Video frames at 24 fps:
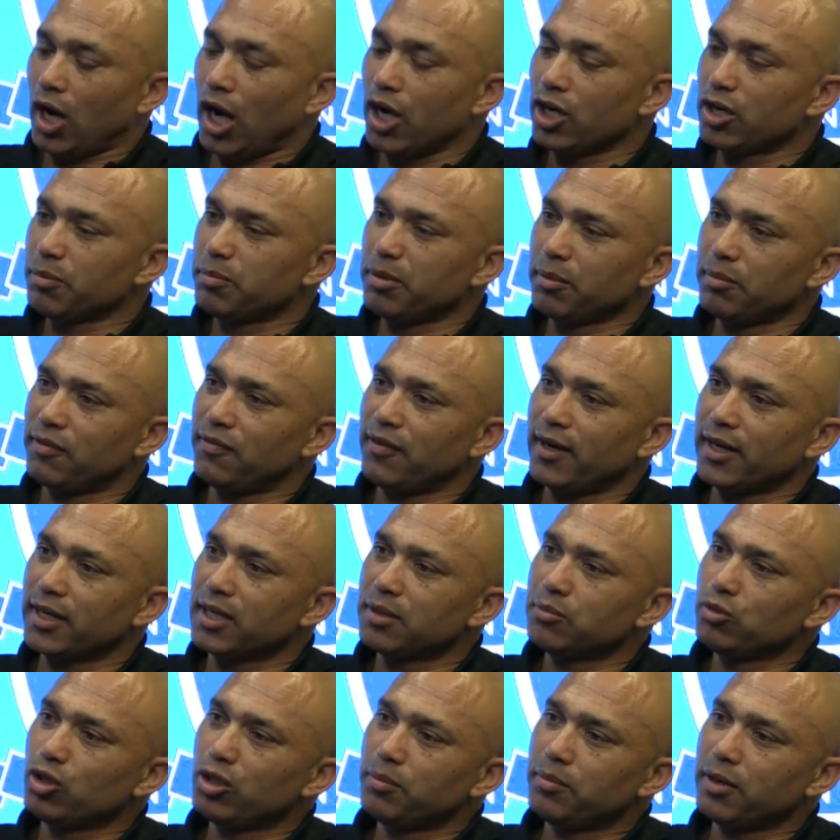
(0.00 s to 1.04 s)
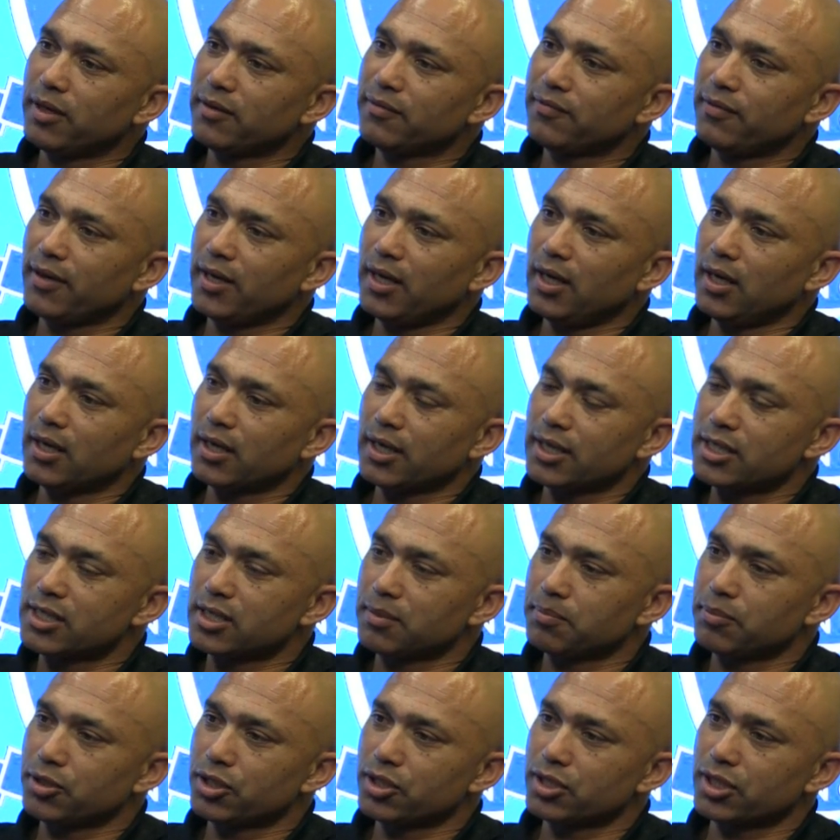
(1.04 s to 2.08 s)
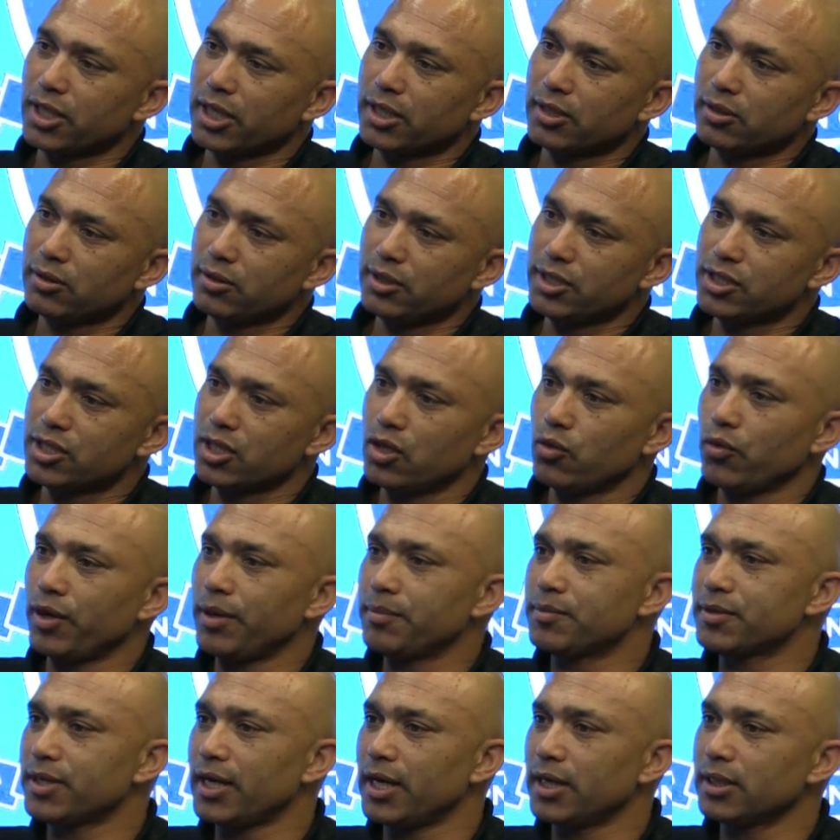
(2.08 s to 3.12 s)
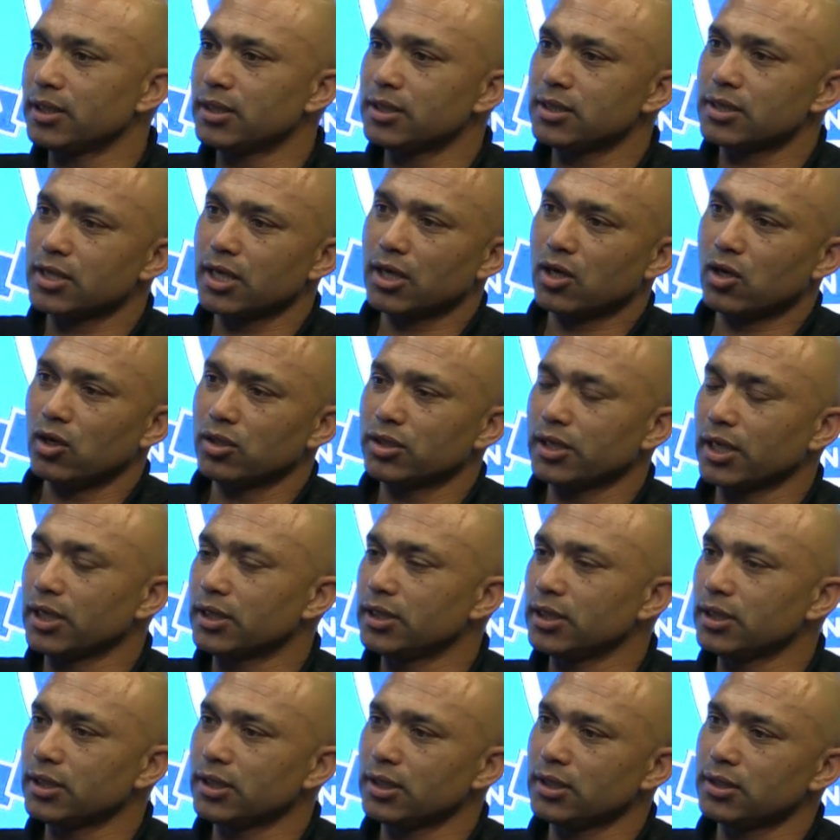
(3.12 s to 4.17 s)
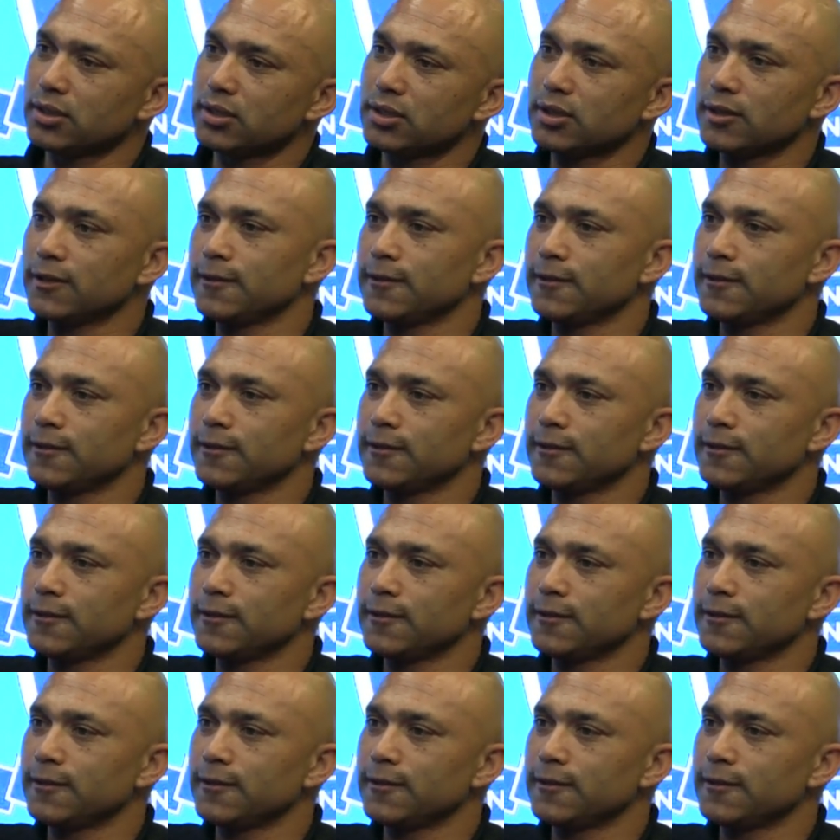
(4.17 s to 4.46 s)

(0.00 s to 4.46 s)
How do people find out more about racing pigeons, Andrew? Is there a website? Is there contact details?